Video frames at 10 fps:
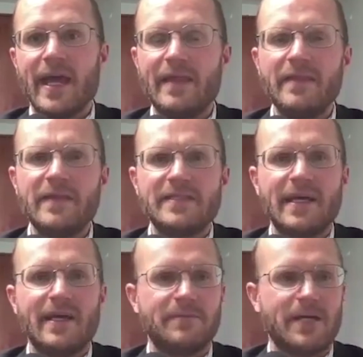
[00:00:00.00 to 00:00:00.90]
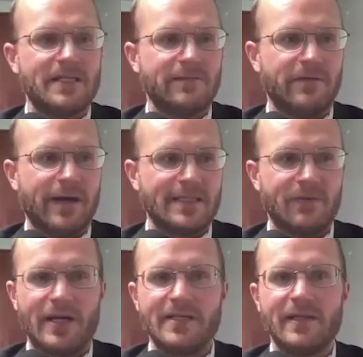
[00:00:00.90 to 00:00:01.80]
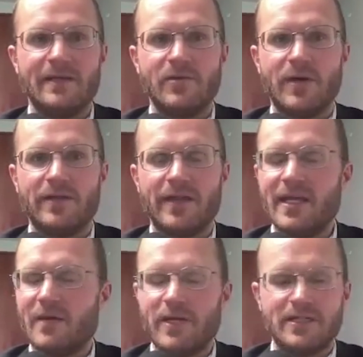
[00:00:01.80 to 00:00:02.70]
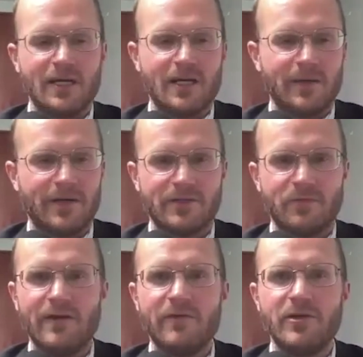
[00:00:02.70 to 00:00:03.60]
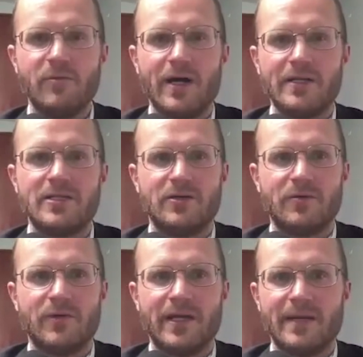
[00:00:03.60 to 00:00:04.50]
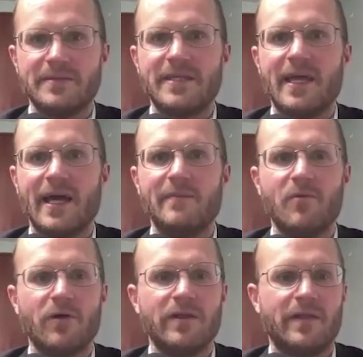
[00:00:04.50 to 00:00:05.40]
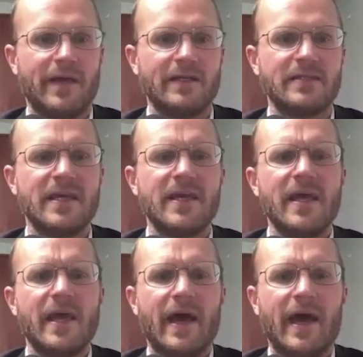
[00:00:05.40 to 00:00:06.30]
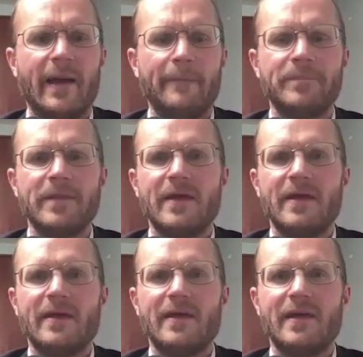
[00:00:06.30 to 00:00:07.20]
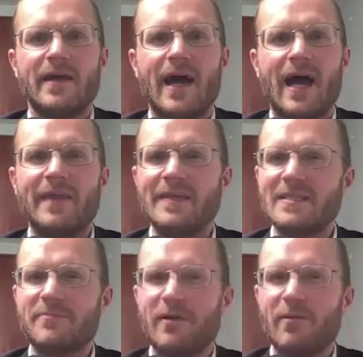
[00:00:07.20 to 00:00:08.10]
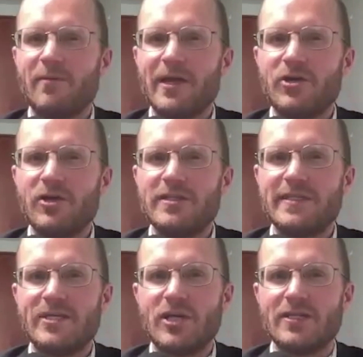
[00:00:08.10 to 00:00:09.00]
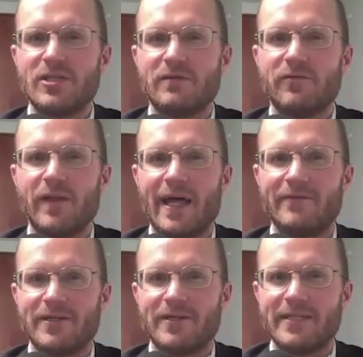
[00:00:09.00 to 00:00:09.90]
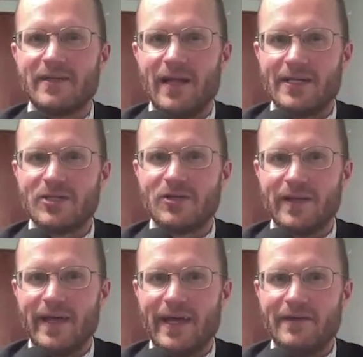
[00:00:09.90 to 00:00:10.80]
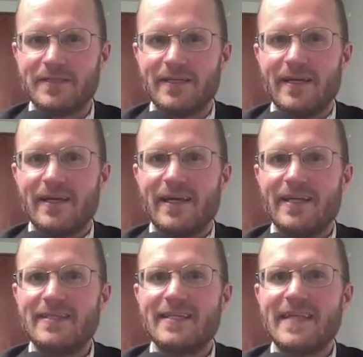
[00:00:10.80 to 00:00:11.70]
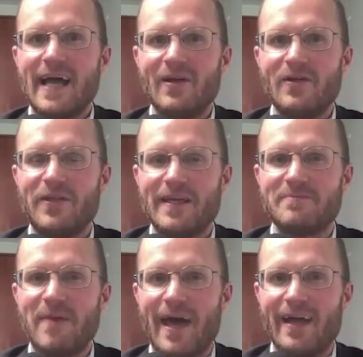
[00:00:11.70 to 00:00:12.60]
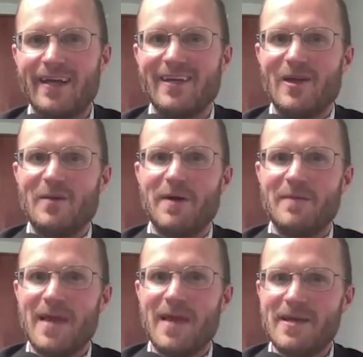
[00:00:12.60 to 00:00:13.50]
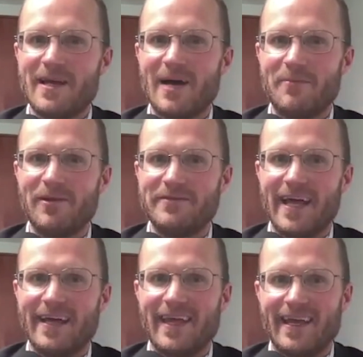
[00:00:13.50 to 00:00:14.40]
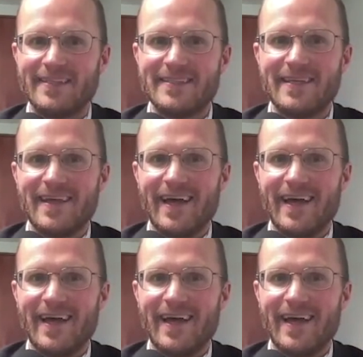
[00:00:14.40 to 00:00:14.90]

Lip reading: And then the second piece of advice I wanted to leave you with, and again, we can talk about whatever you want to when it comes to AI more than this. I think this is probably a good suggestion for a lot of our technological lives, is to dial things back by maybe a couple of decades.